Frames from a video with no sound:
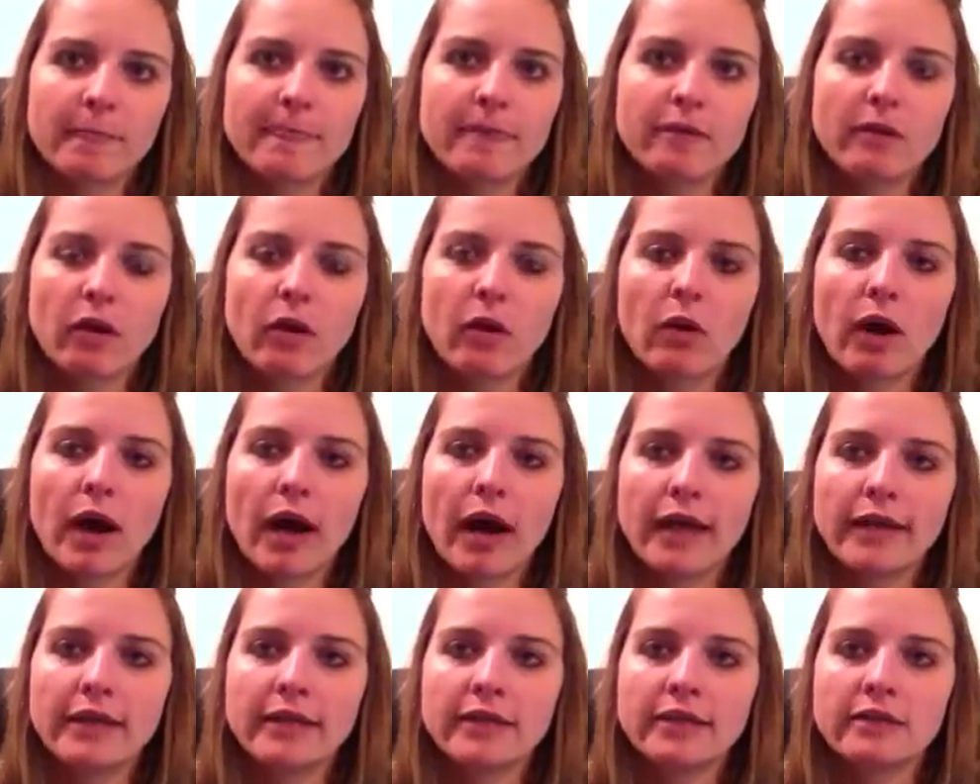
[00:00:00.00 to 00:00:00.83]
So
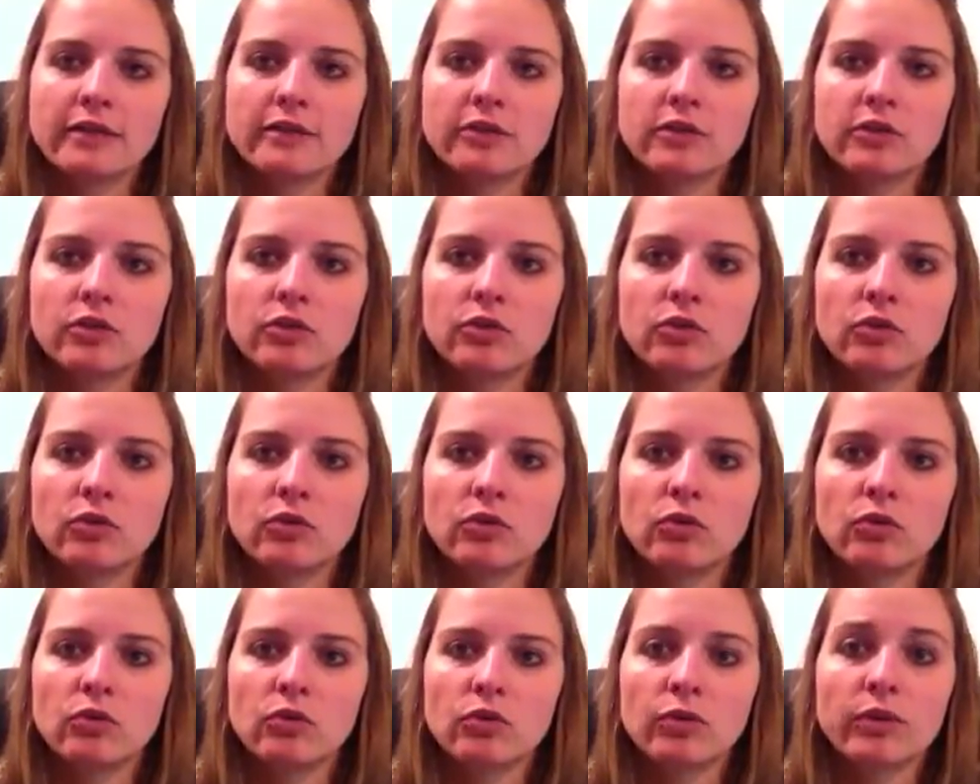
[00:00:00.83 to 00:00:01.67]
I need
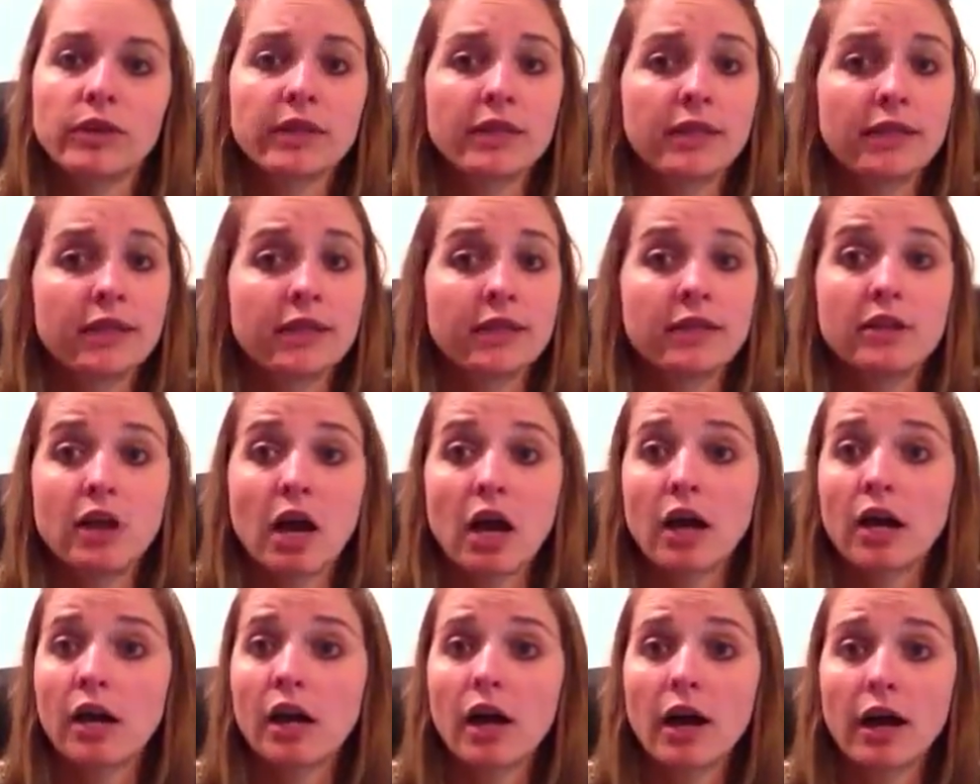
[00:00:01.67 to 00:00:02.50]
to really
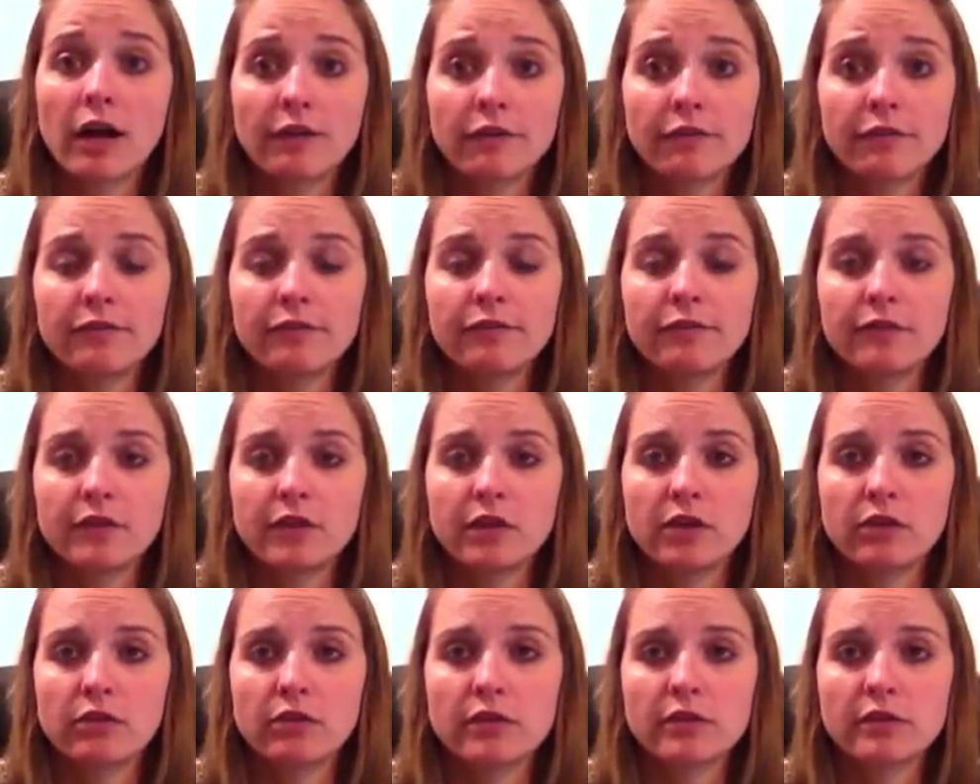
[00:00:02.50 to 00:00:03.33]
knock off, you
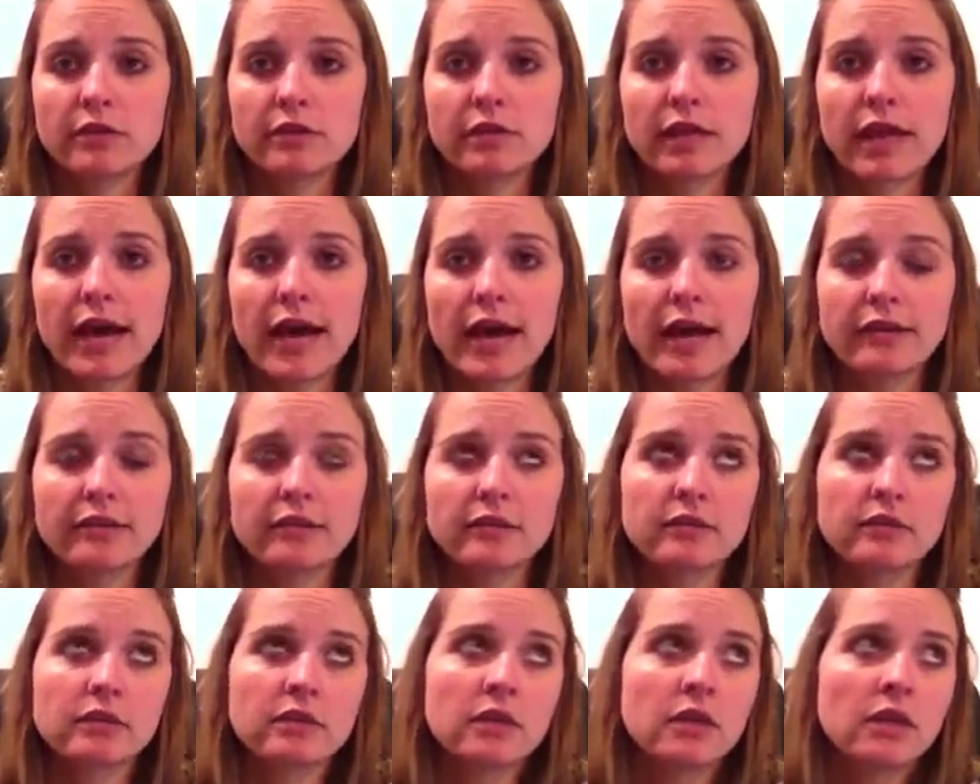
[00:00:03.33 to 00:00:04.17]
know, this
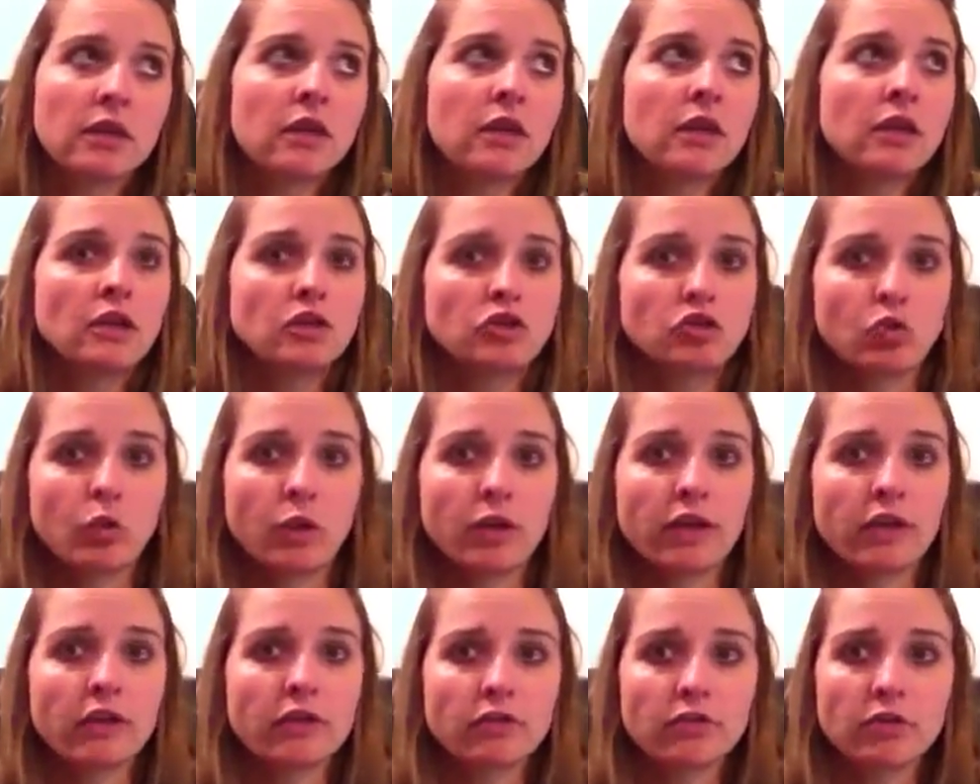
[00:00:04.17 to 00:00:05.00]
last
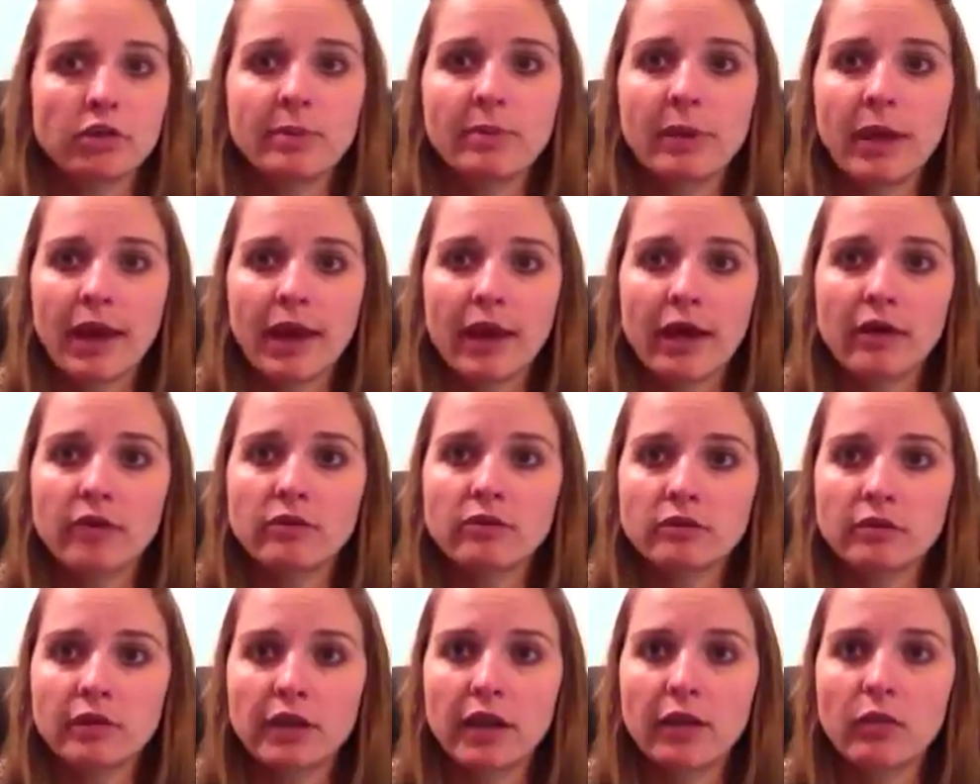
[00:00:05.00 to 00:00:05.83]
20, 30
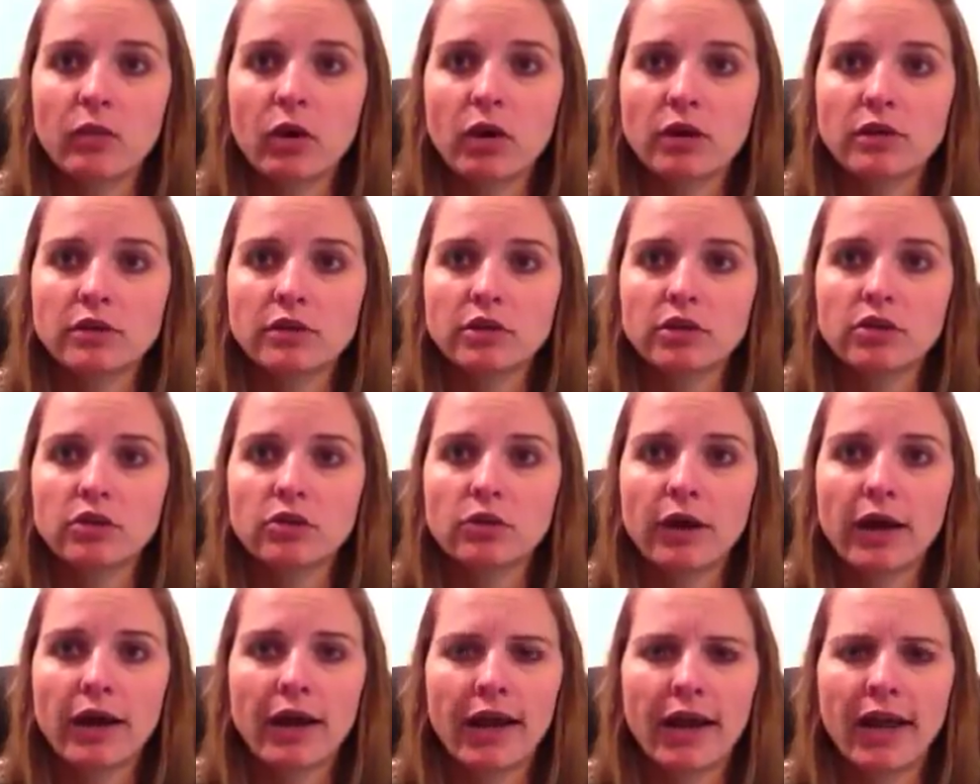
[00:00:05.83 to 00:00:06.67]
pounds that I want to.
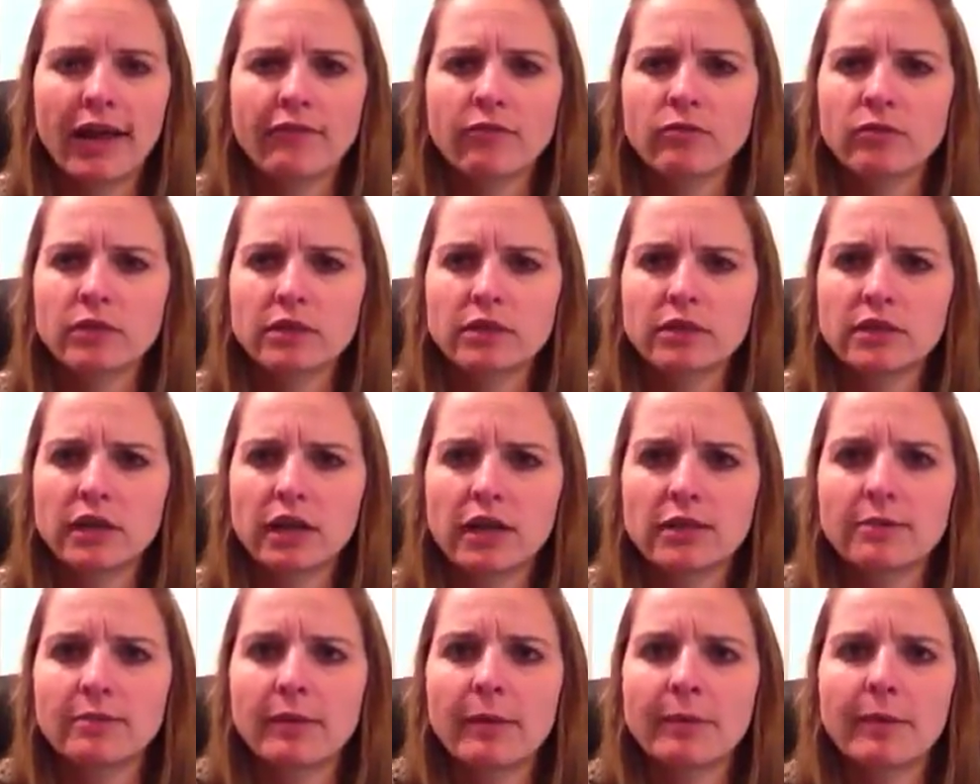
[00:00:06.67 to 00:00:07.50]
I haven't really
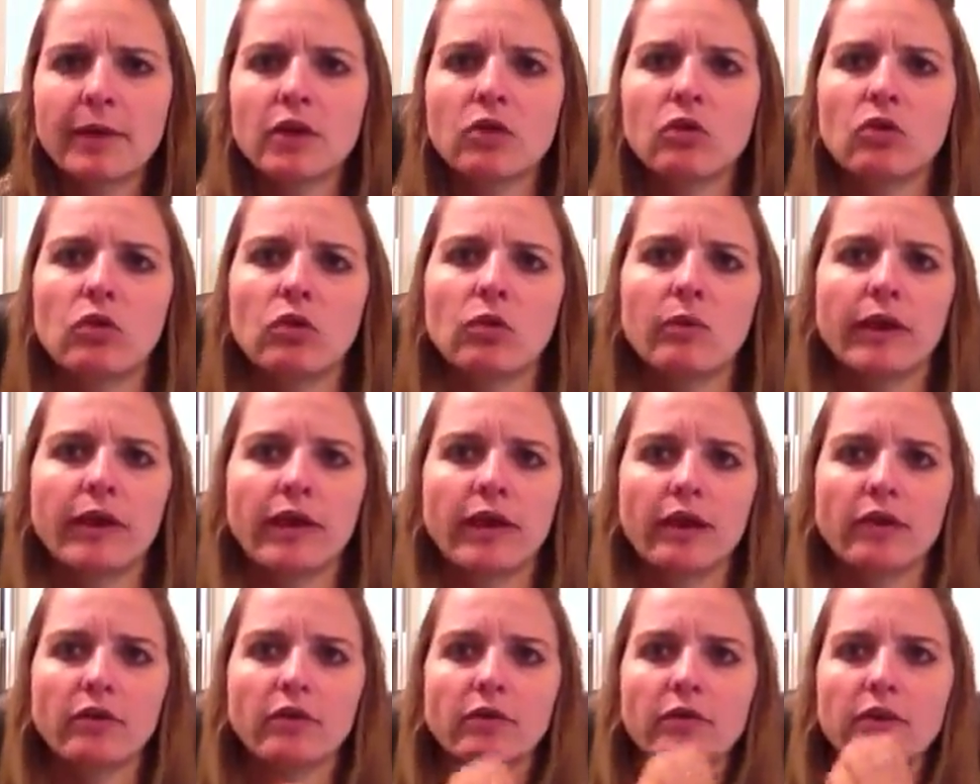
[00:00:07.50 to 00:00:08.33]
talked about my goal weight,
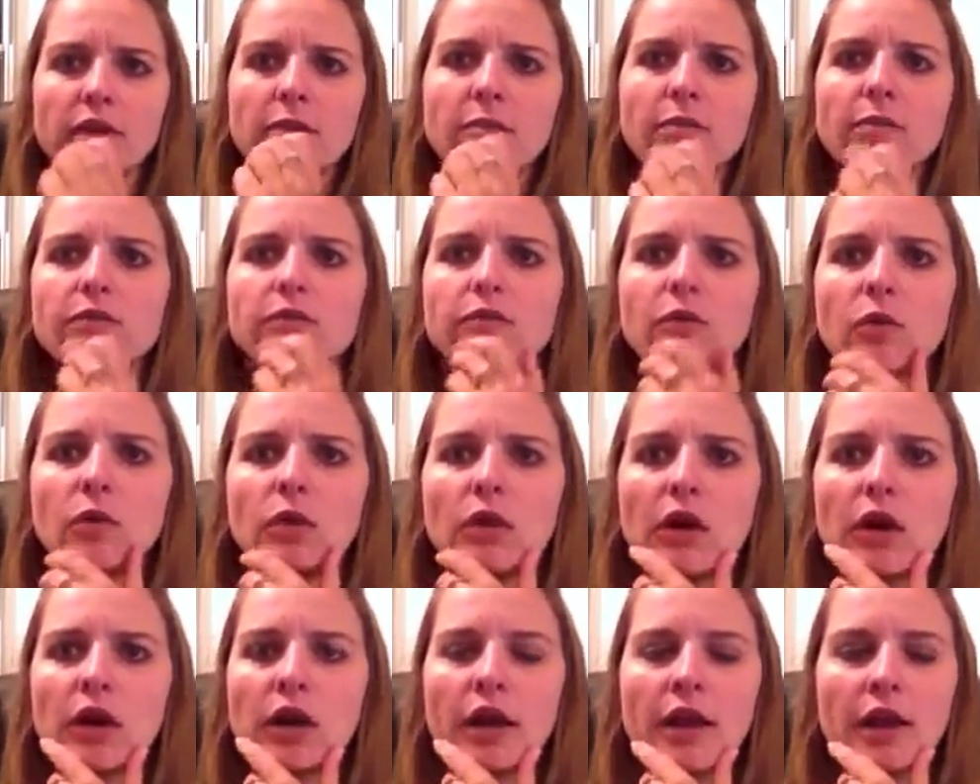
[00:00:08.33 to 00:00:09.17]
I don't think,
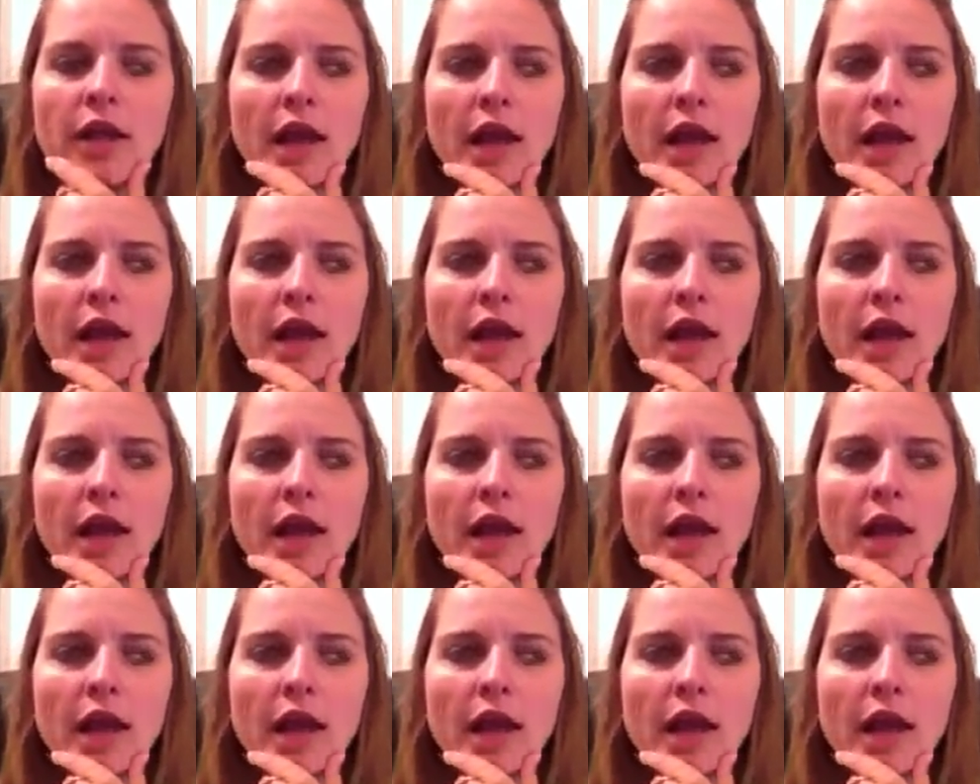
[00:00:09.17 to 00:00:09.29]
before.